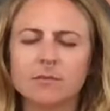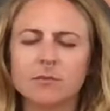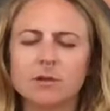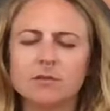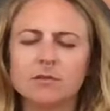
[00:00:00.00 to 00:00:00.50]

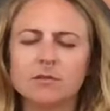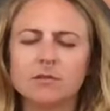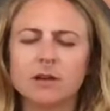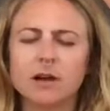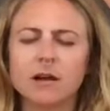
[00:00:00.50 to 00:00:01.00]
beautiful,
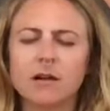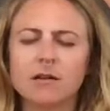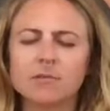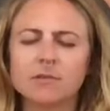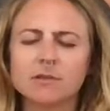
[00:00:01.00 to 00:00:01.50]

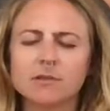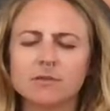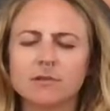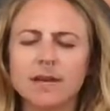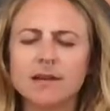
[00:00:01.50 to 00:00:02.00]
calm,
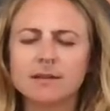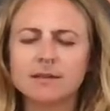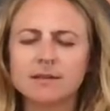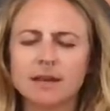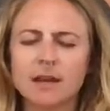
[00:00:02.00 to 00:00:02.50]
serene
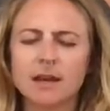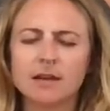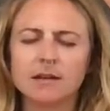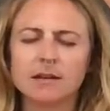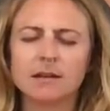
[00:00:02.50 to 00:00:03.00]

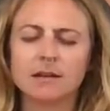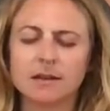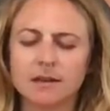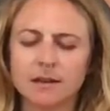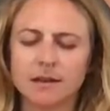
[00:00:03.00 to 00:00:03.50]
scene
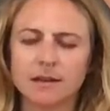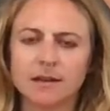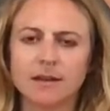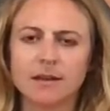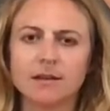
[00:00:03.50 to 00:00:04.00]

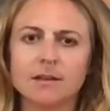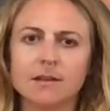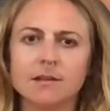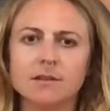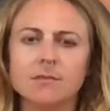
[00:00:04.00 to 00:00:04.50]

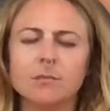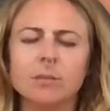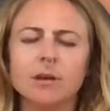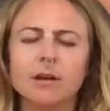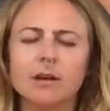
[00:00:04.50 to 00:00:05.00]
to
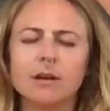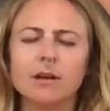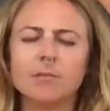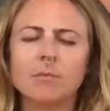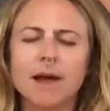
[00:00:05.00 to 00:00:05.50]

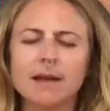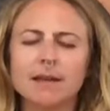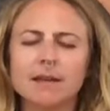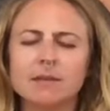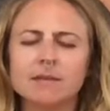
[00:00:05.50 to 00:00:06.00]
blur back
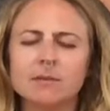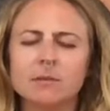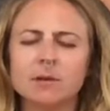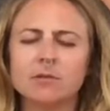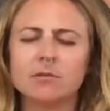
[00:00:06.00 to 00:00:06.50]
into a
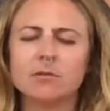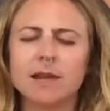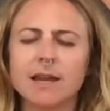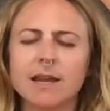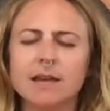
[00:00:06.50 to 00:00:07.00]

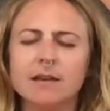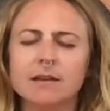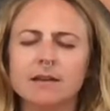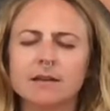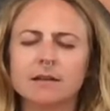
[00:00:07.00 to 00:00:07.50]

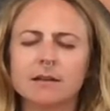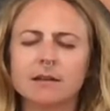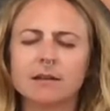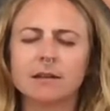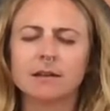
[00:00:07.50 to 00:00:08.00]
green
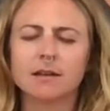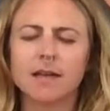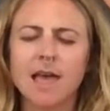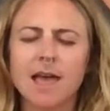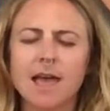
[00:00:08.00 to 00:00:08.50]

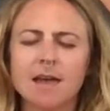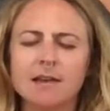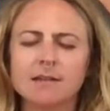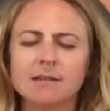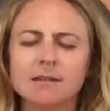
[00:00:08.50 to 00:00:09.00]

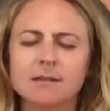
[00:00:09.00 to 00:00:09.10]
haze.